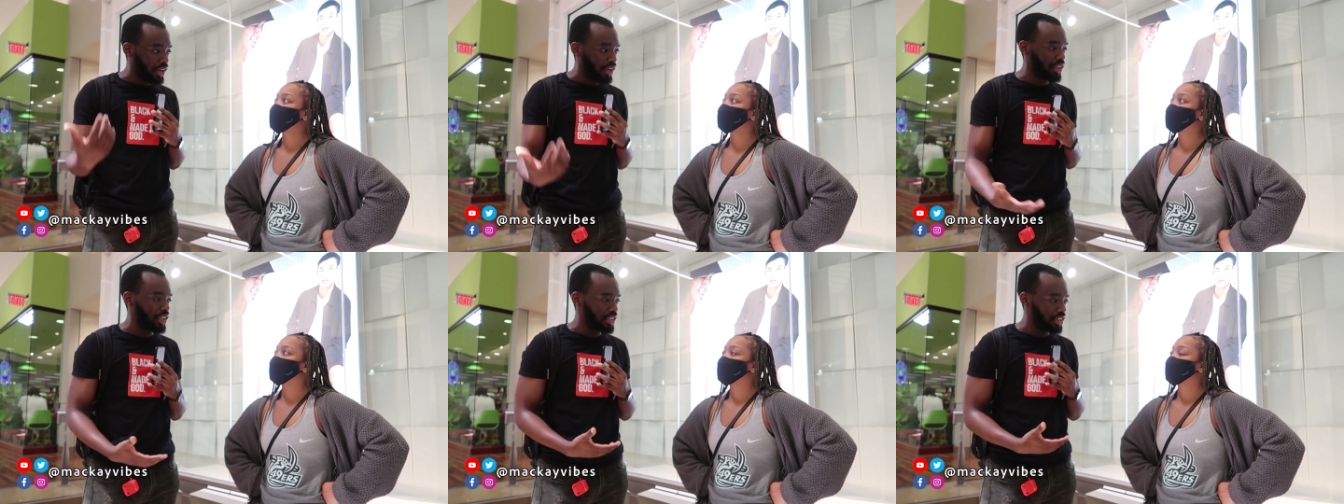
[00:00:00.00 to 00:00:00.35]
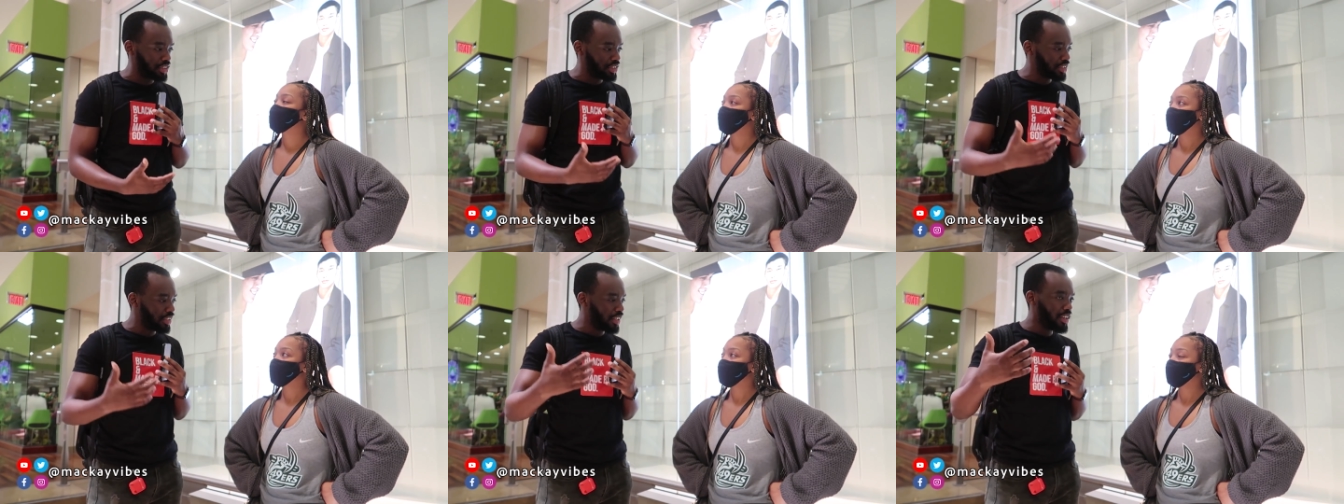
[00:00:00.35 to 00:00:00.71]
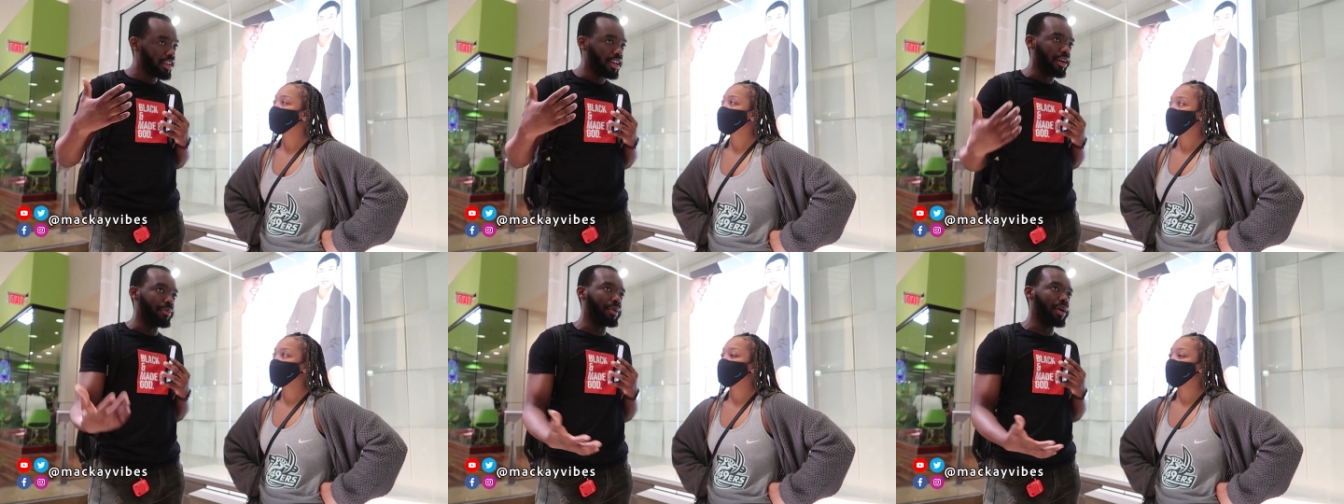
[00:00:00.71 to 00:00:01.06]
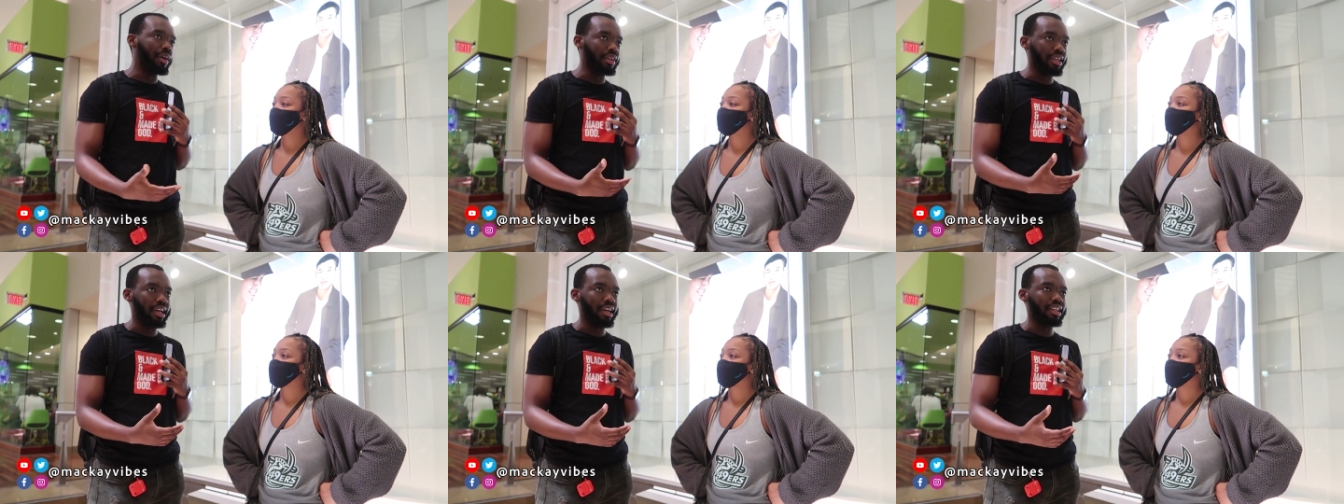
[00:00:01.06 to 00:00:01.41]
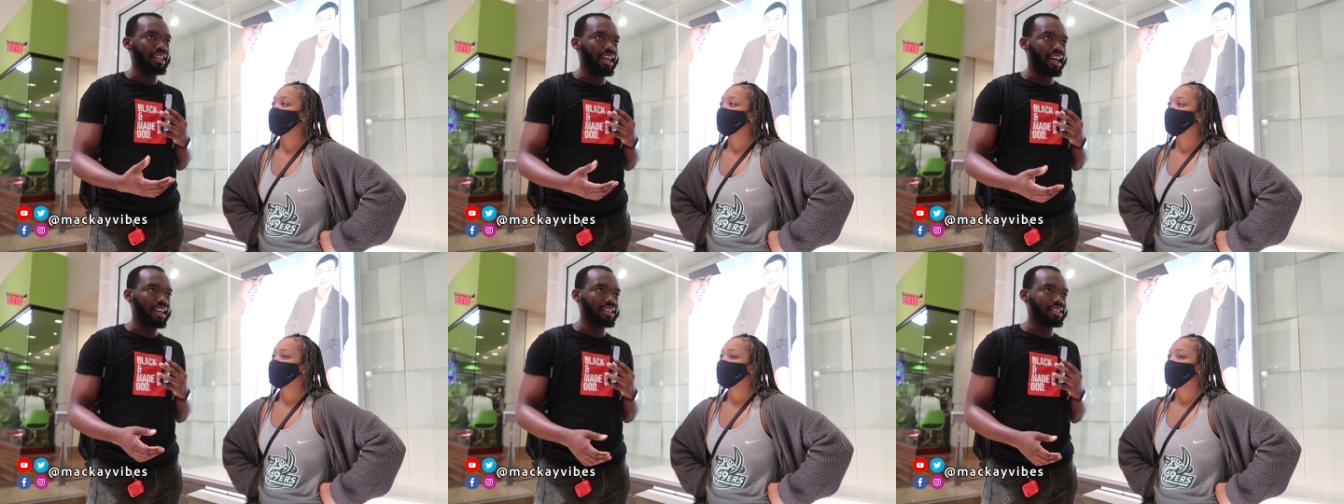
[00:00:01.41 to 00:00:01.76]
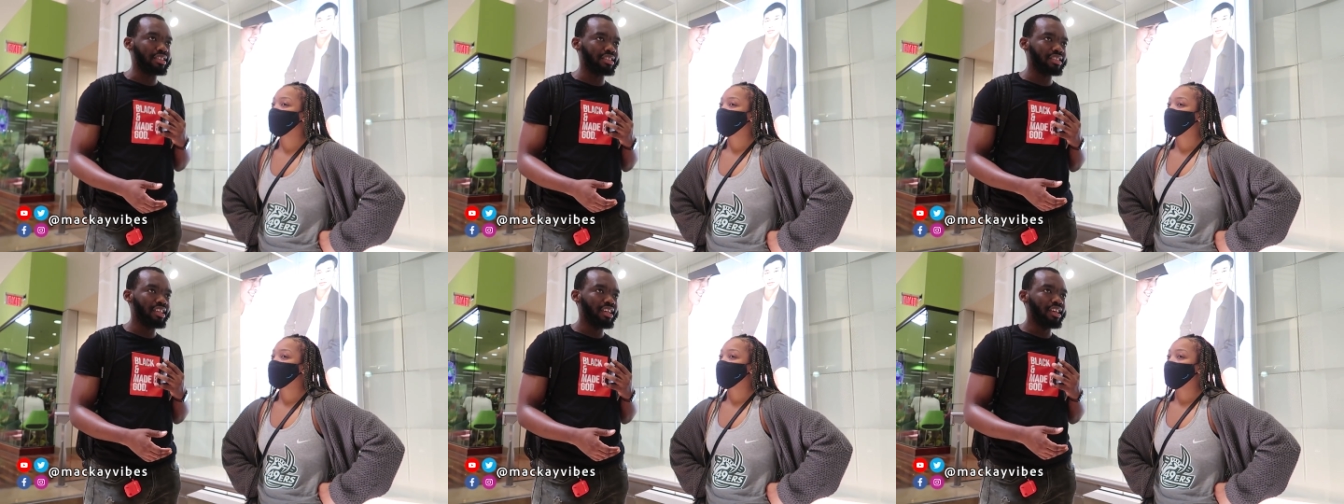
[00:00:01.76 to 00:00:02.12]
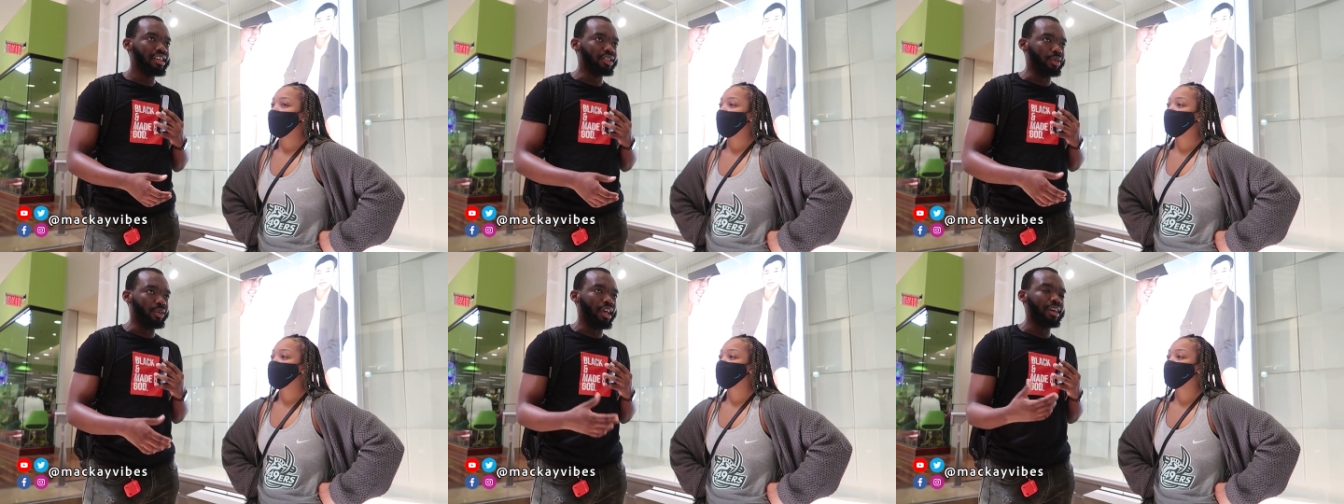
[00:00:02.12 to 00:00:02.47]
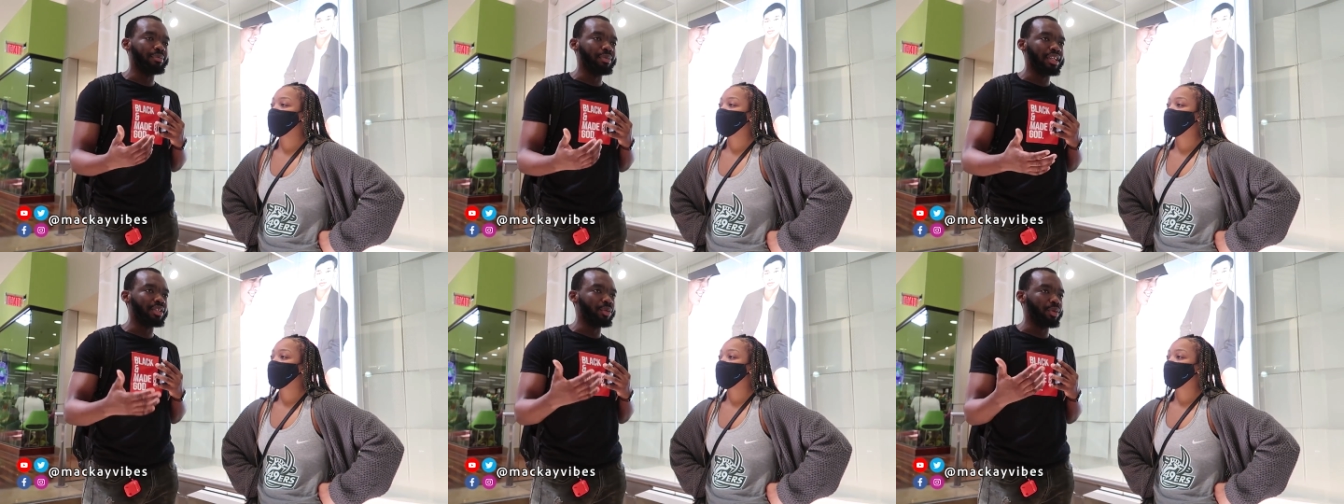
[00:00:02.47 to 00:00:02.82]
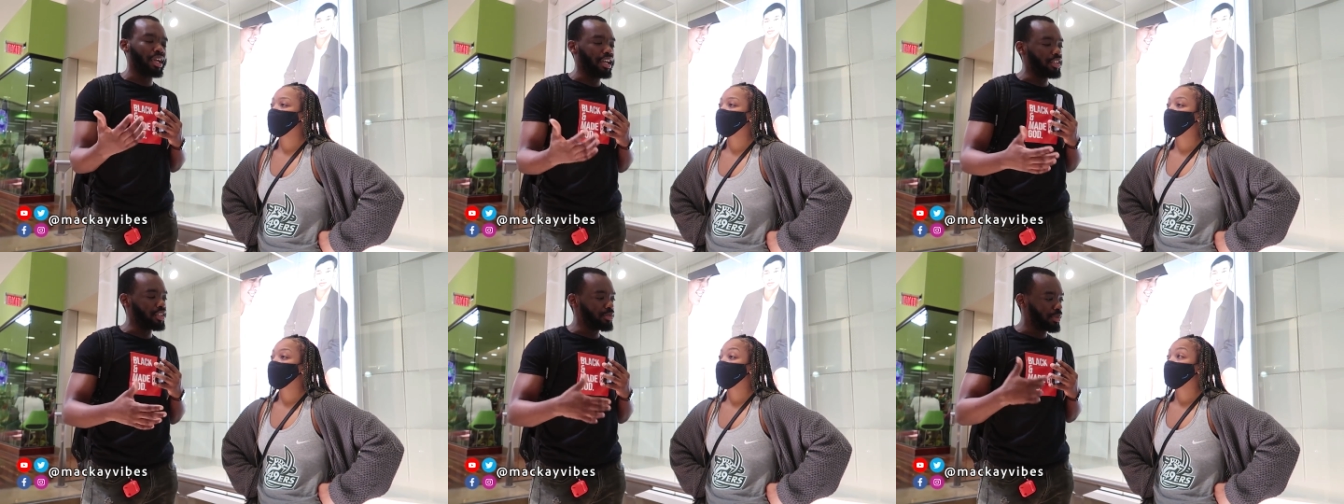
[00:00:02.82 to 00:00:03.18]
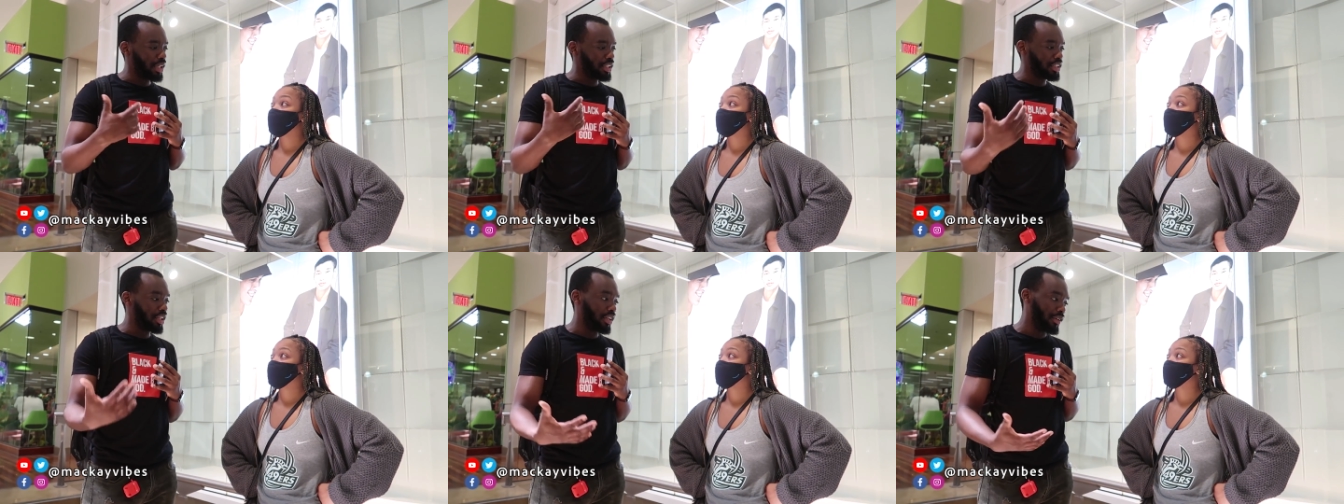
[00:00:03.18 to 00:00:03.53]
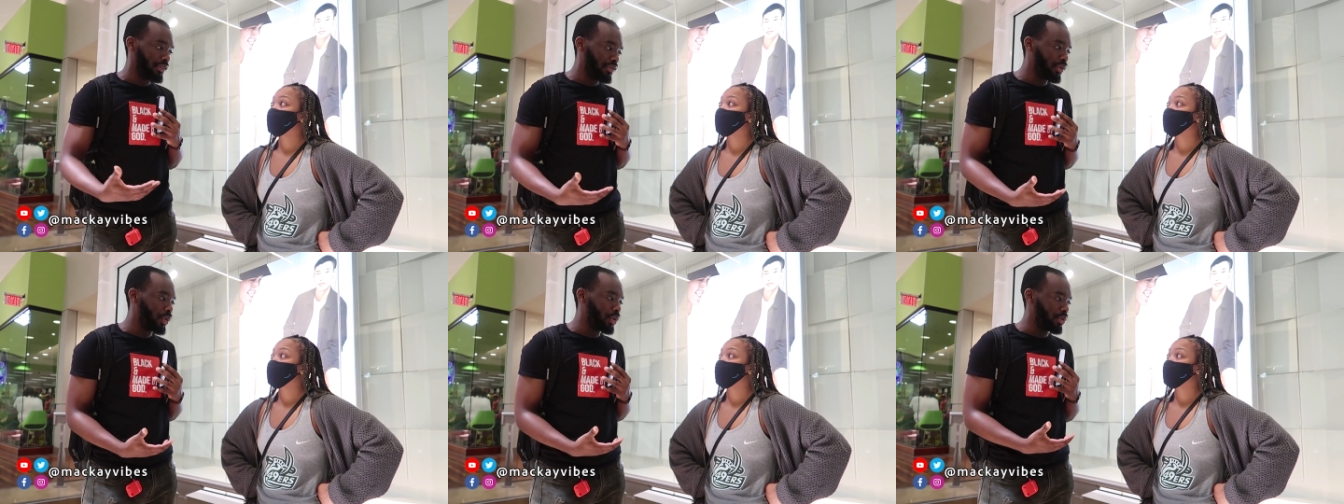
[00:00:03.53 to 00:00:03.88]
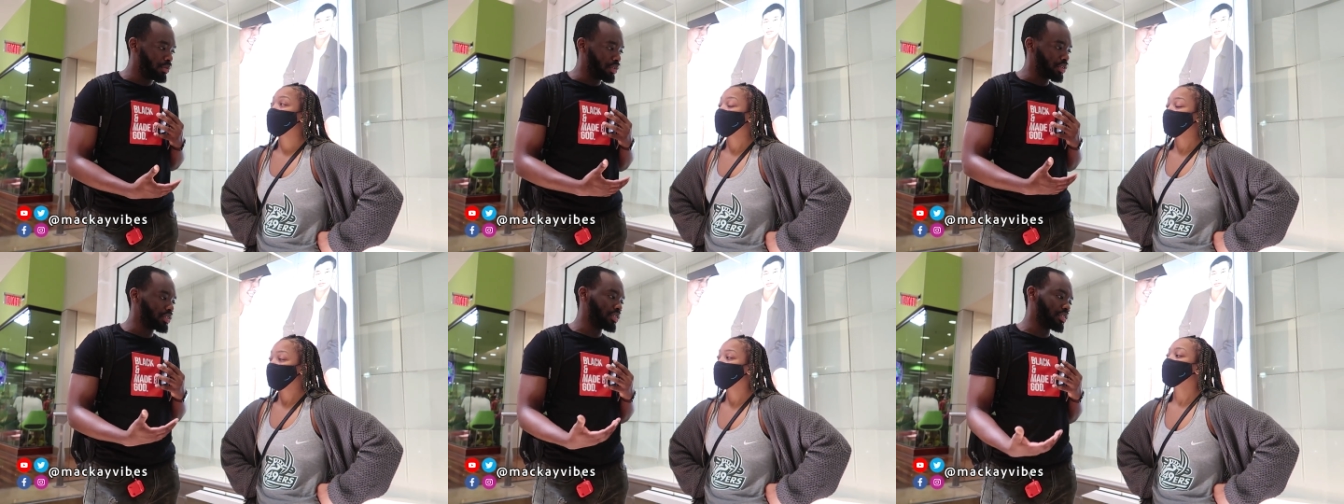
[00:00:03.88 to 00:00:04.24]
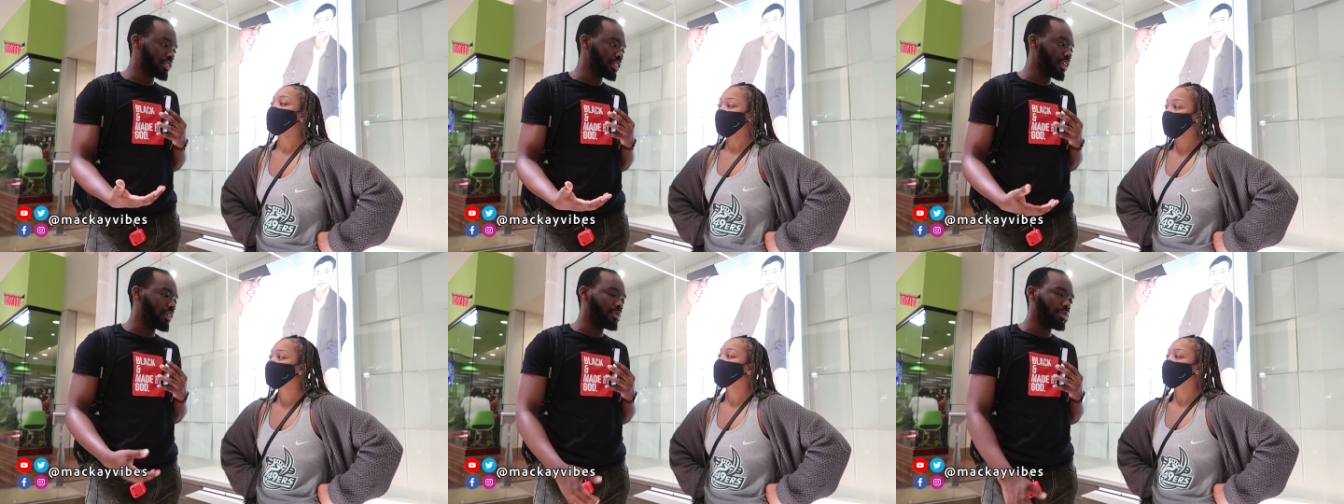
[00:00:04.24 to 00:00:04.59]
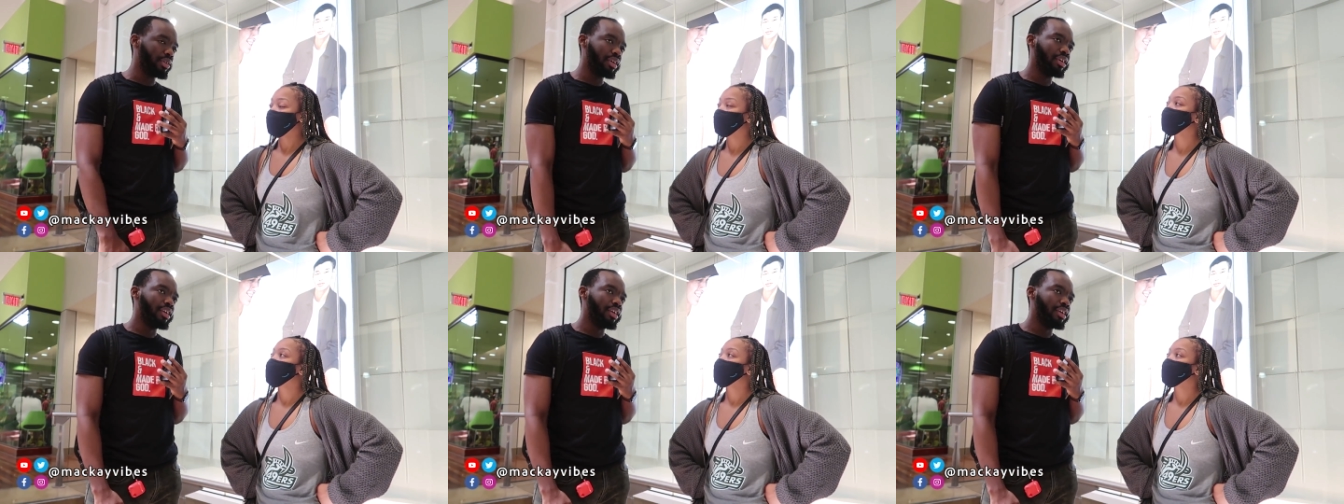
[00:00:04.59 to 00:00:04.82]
knowledge about that. That's so that's basically what I use my channel for most of the time.